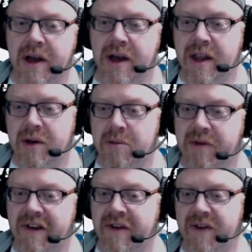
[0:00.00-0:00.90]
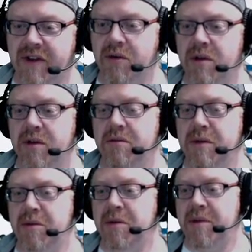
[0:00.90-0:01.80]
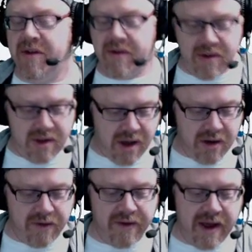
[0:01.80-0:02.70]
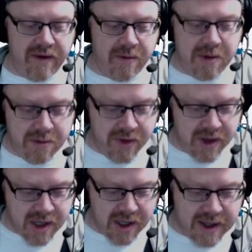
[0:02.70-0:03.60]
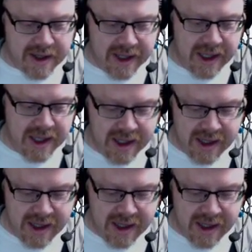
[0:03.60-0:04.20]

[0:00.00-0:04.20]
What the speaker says: That would be very visual, maybe a bit unfair for people that can't see.